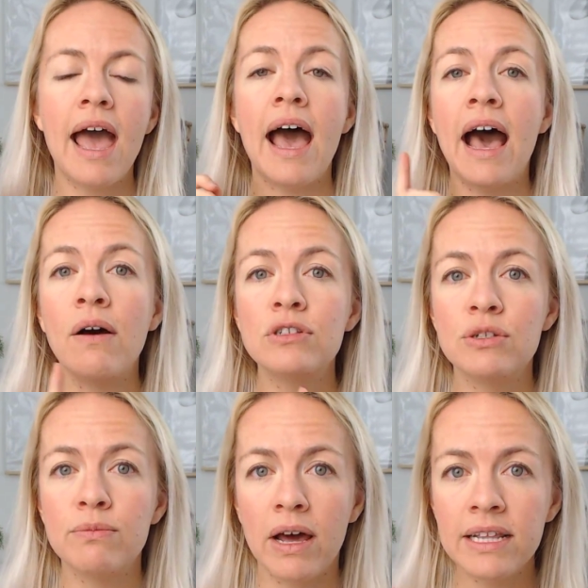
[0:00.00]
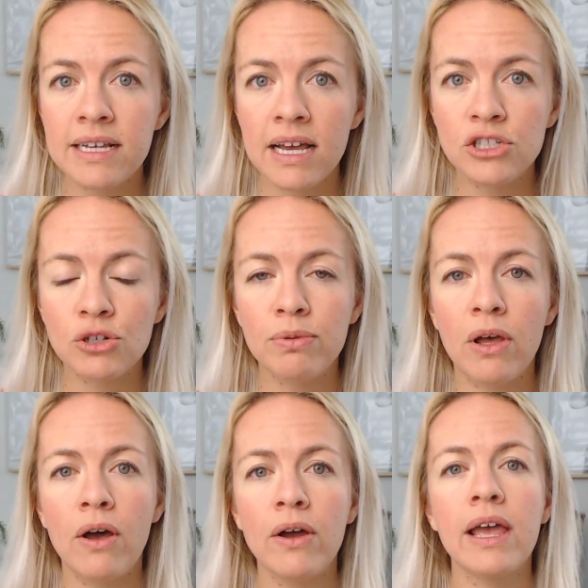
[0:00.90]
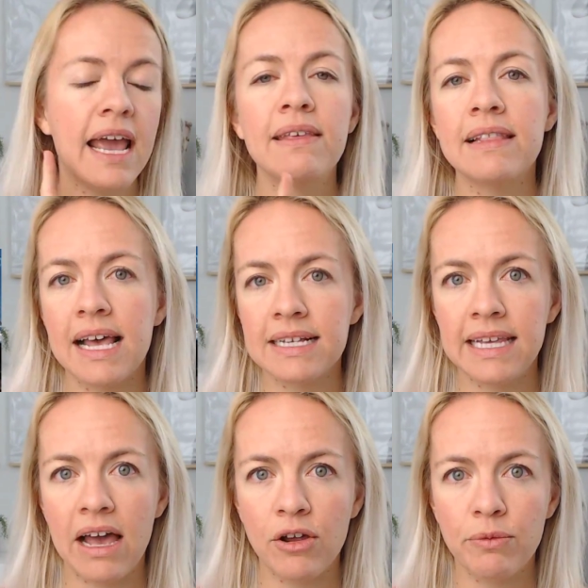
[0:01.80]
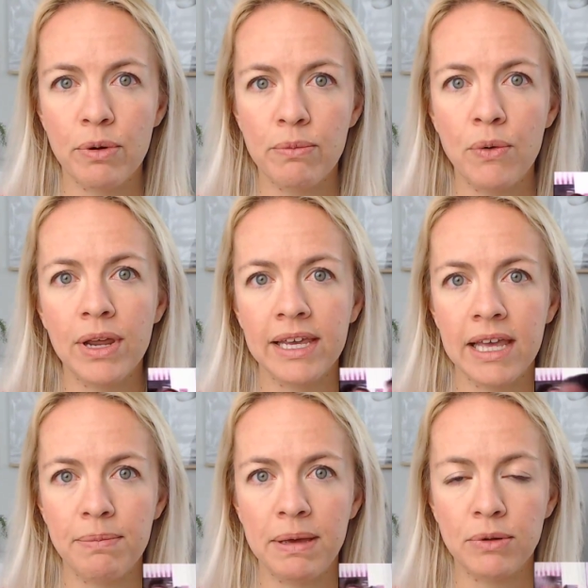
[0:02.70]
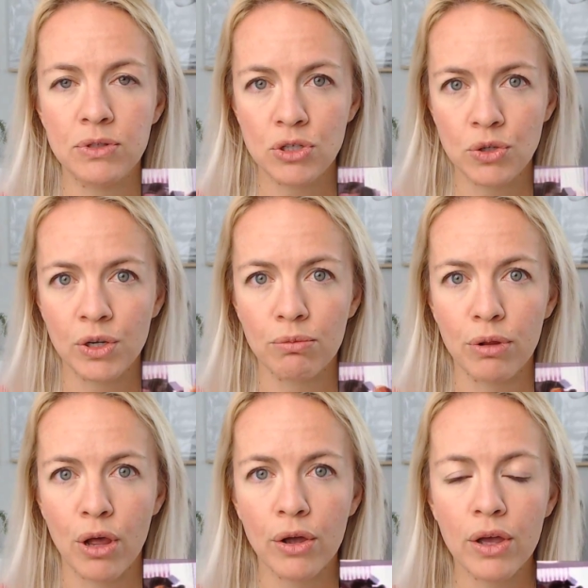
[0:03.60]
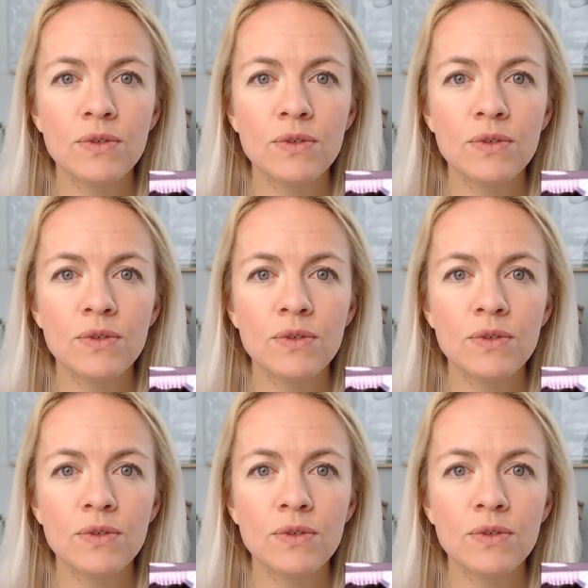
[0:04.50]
how to monetize your blog, and then lastly, how to promote and get people to your blog.